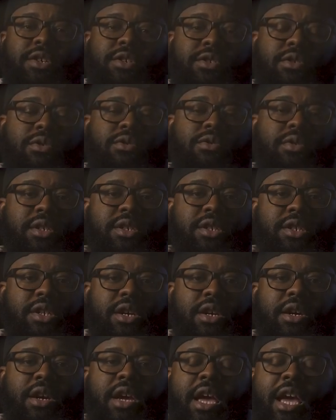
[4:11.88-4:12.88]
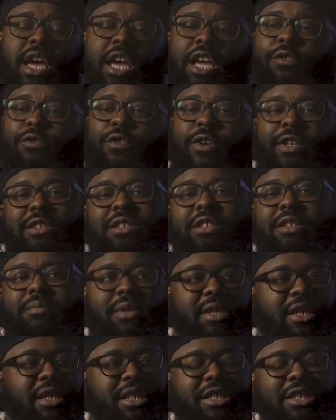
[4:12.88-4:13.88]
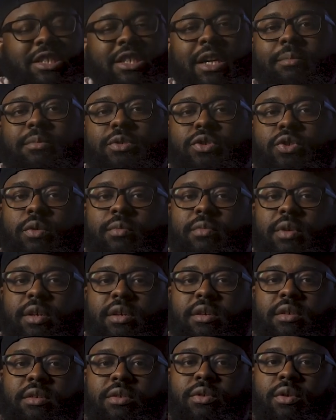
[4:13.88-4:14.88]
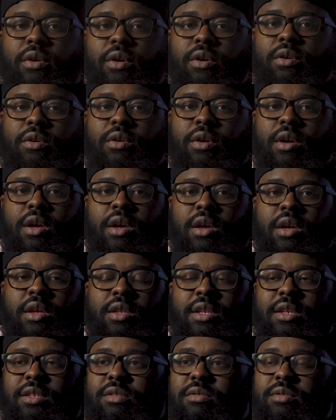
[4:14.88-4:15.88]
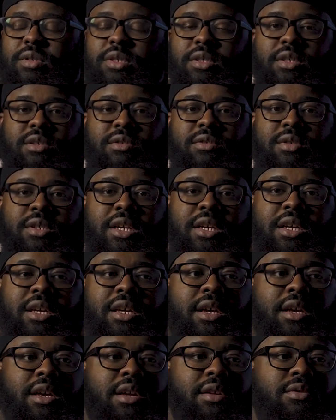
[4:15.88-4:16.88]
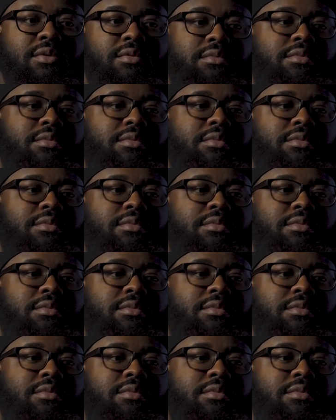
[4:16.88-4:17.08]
years old this year. He runs to me. He jumps on me. You know, this was this was a kid